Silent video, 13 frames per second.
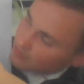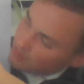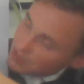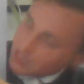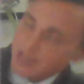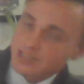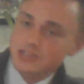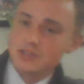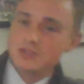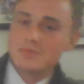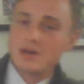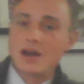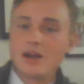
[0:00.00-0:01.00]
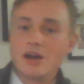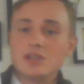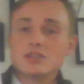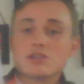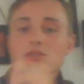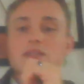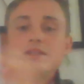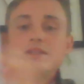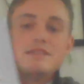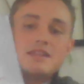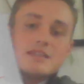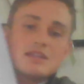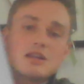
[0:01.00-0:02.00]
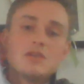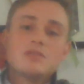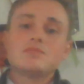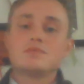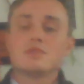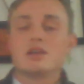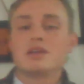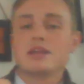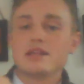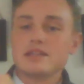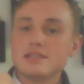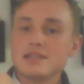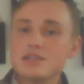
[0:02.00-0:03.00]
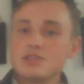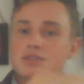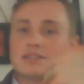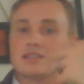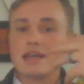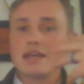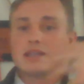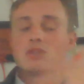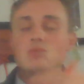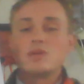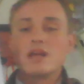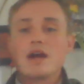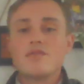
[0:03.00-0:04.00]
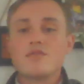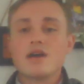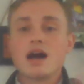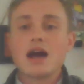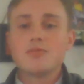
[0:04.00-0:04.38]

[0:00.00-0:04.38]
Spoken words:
potassium ions leaving the cell, essentially saying we have